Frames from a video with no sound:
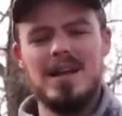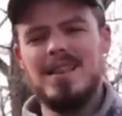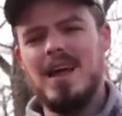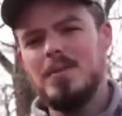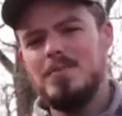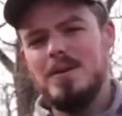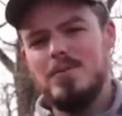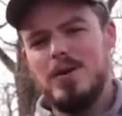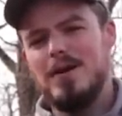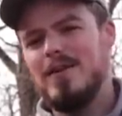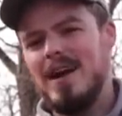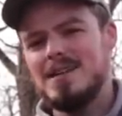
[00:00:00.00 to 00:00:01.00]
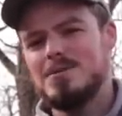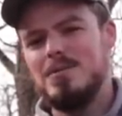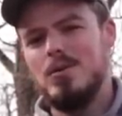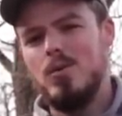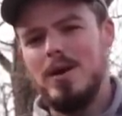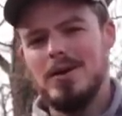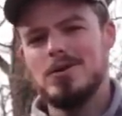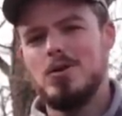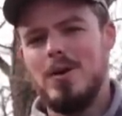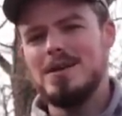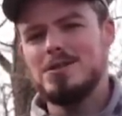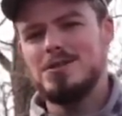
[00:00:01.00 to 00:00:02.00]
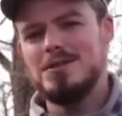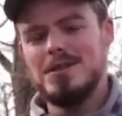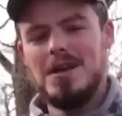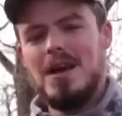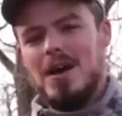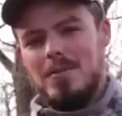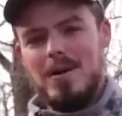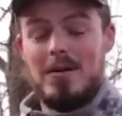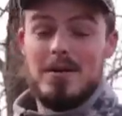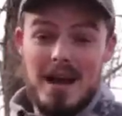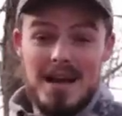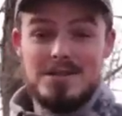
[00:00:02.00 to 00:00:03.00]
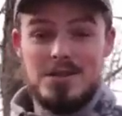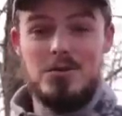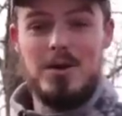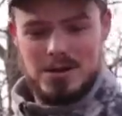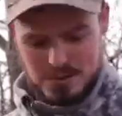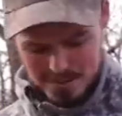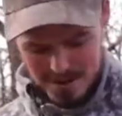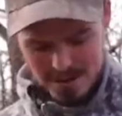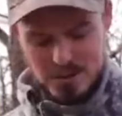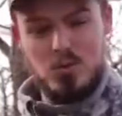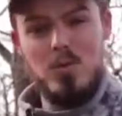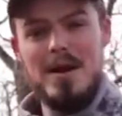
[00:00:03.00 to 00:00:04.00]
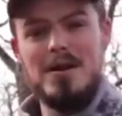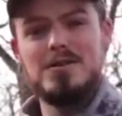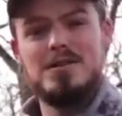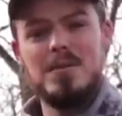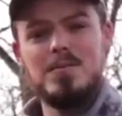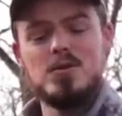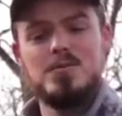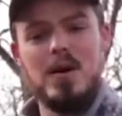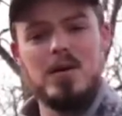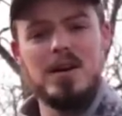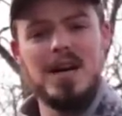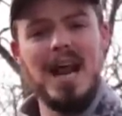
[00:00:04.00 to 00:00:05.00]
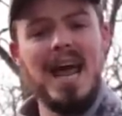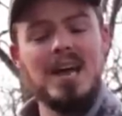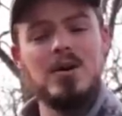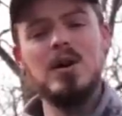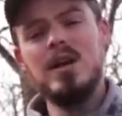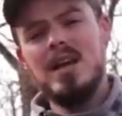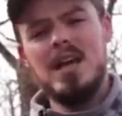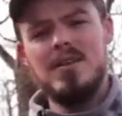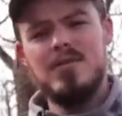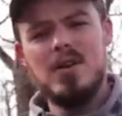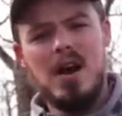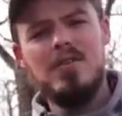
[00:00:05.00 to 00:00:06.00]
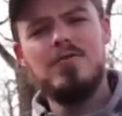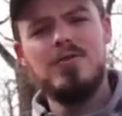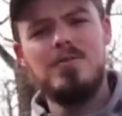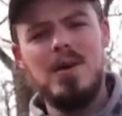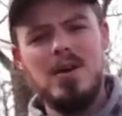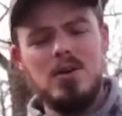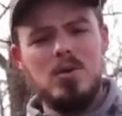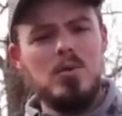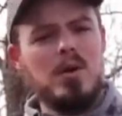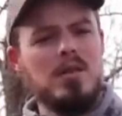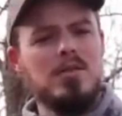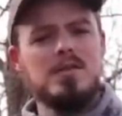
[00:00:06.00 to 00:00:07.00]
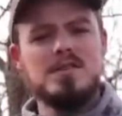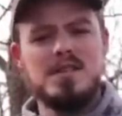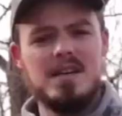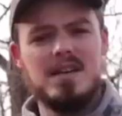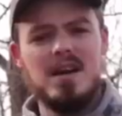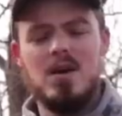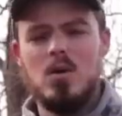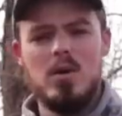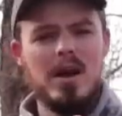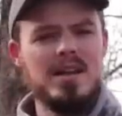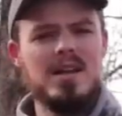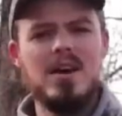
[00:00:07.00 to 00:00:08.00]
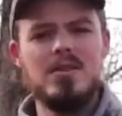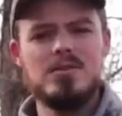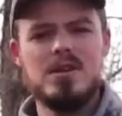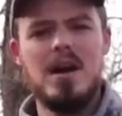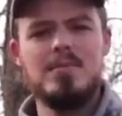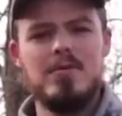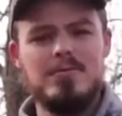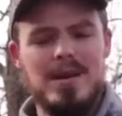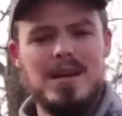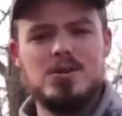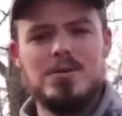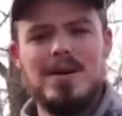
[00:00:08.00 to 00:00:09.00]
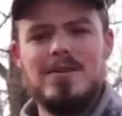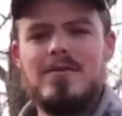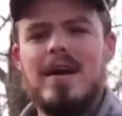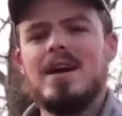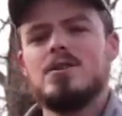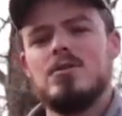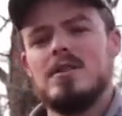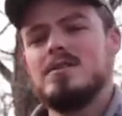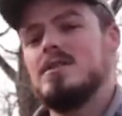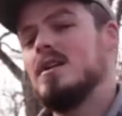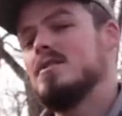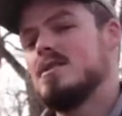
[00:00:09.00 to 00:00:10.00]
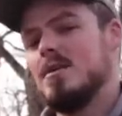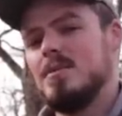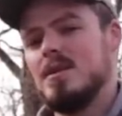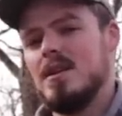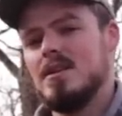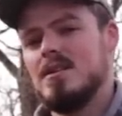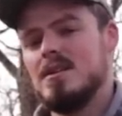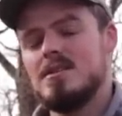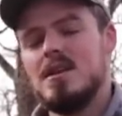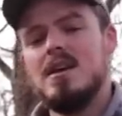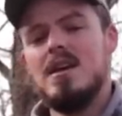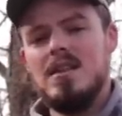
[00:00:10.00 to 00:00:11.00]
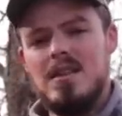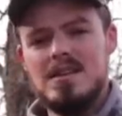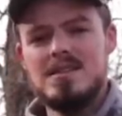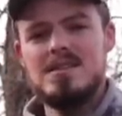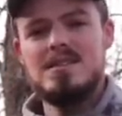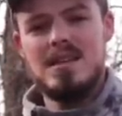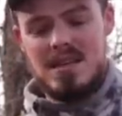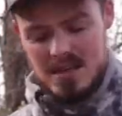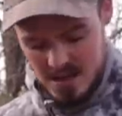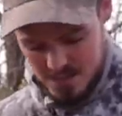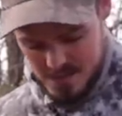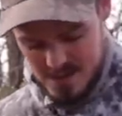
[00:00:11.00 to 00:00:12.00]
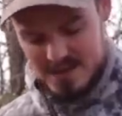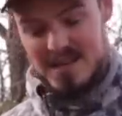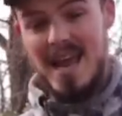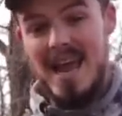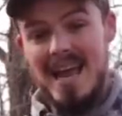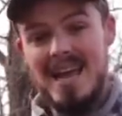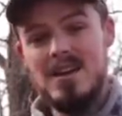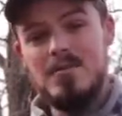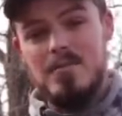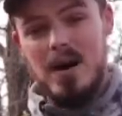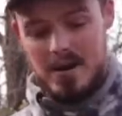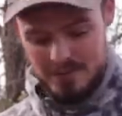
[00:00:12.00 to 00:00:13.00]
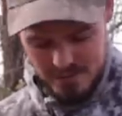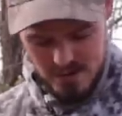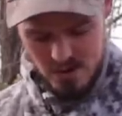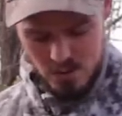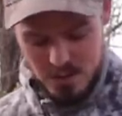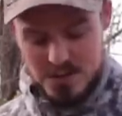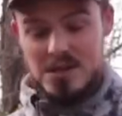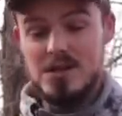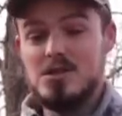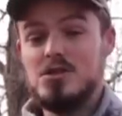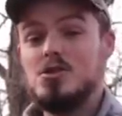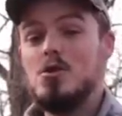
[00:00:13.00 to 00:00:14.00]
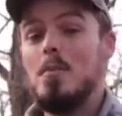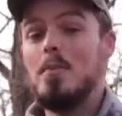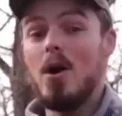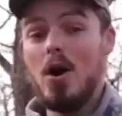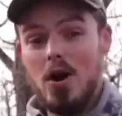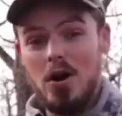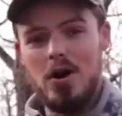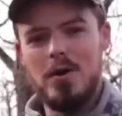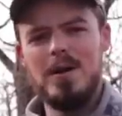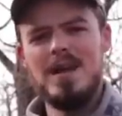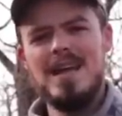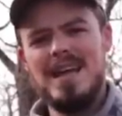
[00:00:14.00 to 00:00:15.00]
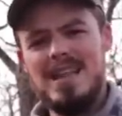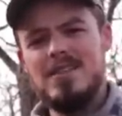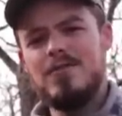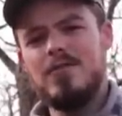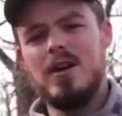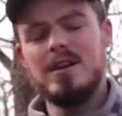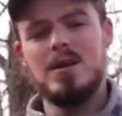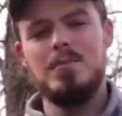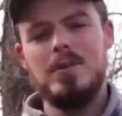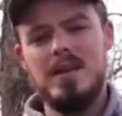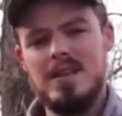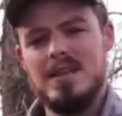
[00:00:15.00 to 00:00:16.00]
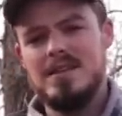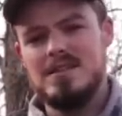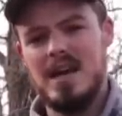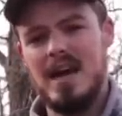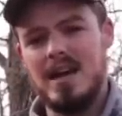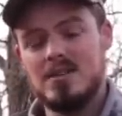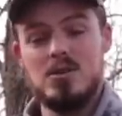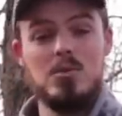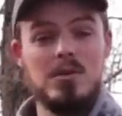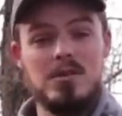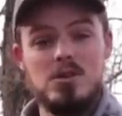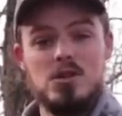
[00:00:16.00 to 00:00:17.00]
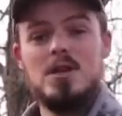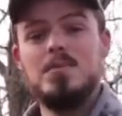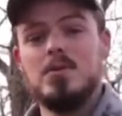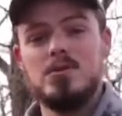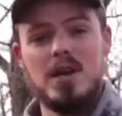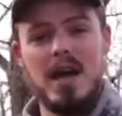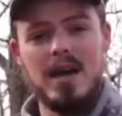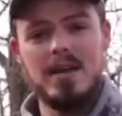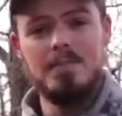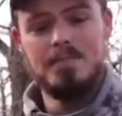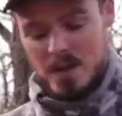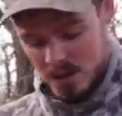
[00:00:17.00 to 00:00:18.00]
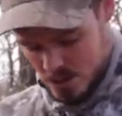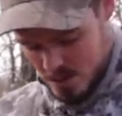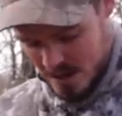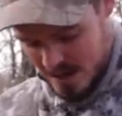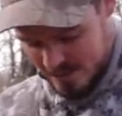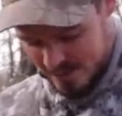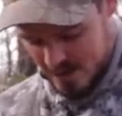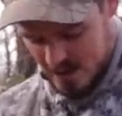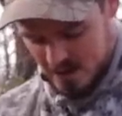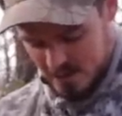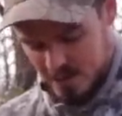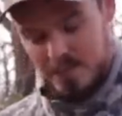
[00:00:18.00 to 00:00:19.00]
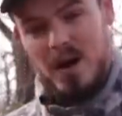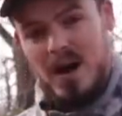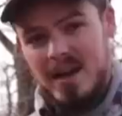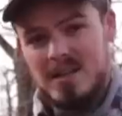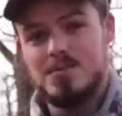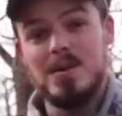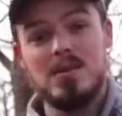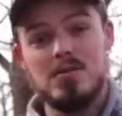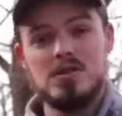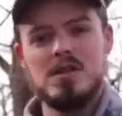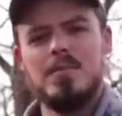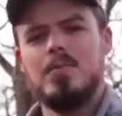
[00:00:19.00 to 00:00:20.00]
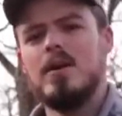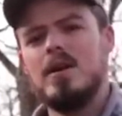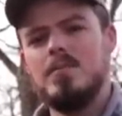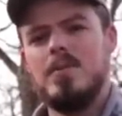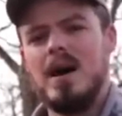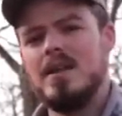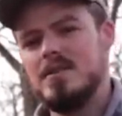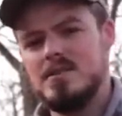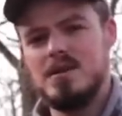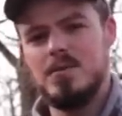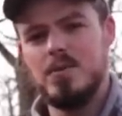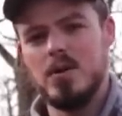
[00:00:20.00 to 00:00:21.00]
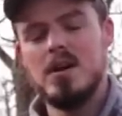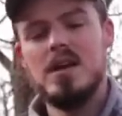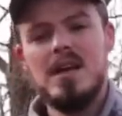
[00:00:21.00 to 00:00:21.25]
A lot of people have asked me weird questions or, or asked the question about this weird zippers built at an angle. And if you're unfamiliar with Sitka or any other type of major manufacturer that's done something like this, this is to keep this hand muff, which is superb, in the front completely intact. So with the cheaper jacket. You have uh, the pockets, but they're separated by the zipper.